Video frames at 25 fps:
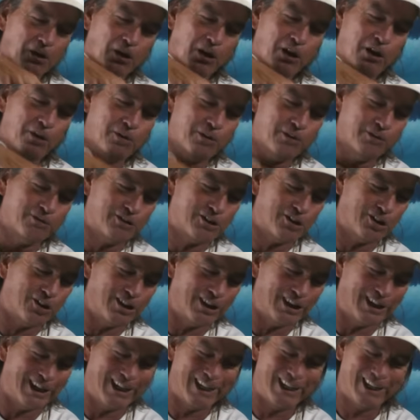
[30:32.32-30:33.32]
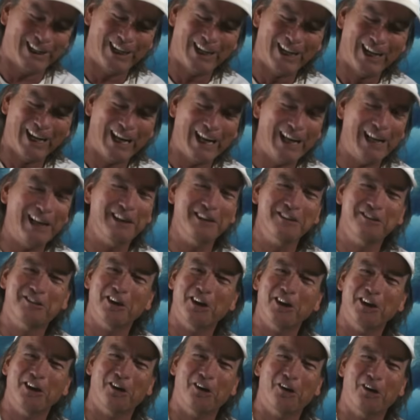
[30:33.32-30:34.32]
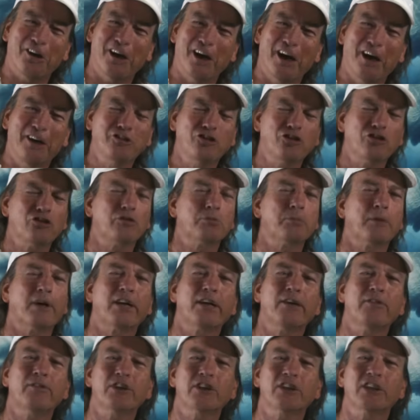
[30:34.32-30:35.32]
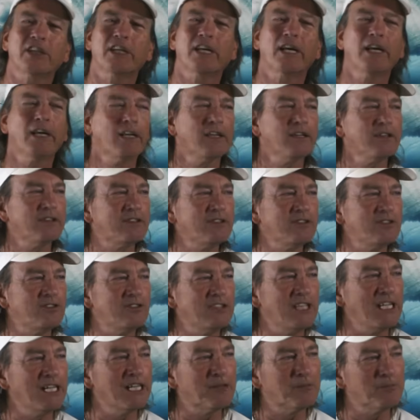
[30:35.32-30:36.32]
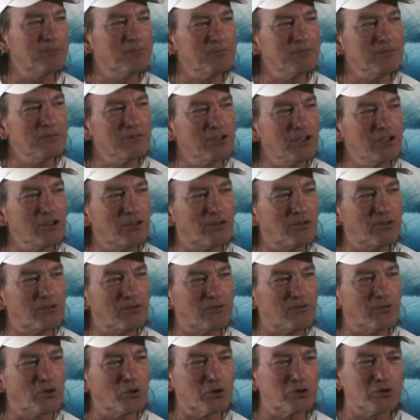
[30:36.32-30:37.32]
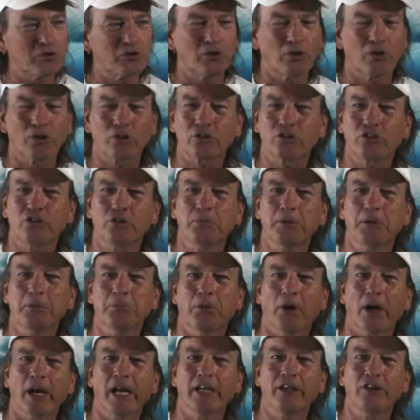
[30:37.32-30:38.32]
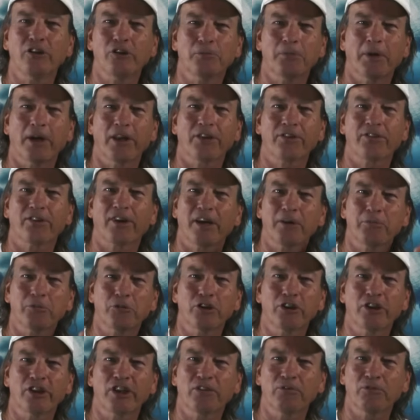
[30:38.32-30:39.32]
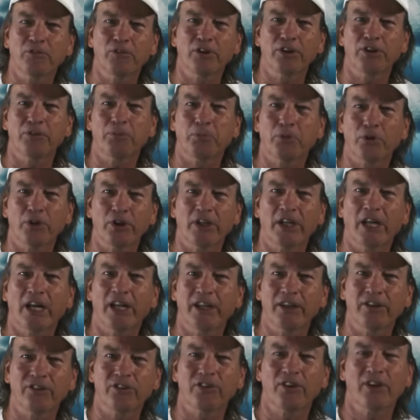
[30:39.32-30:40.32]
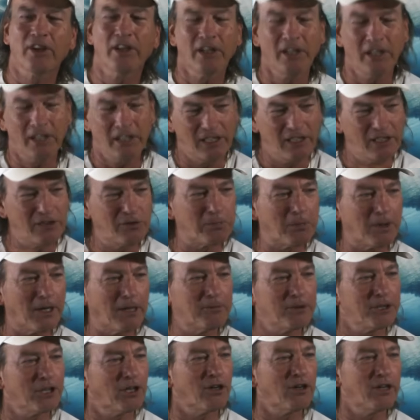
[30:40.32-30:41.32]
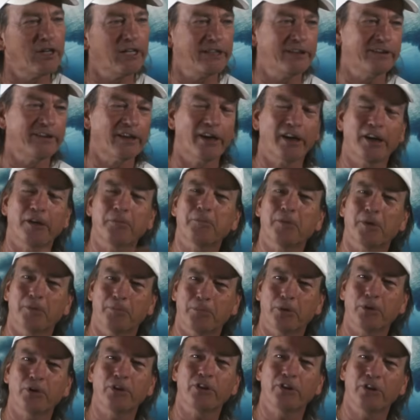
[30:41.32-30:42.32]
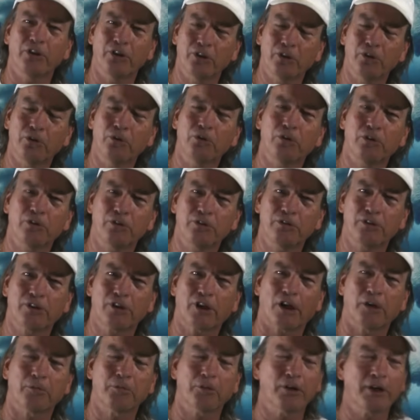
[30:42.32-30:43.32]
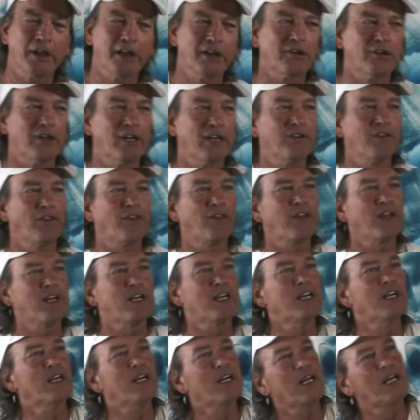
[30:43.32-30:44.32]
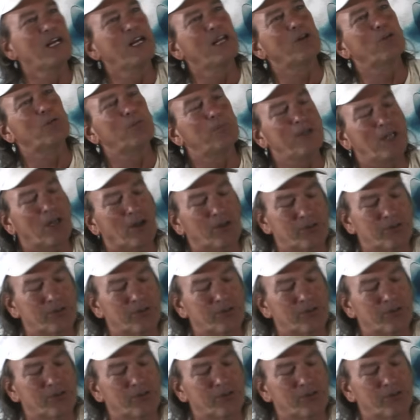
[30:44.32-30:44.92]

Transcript: We've gone ahead and done just about everything. This damn little 4-stroke should be brand new by the time we're done with putting on this. He's probably already done it, but putting the new carburetor on the thing, and it will be all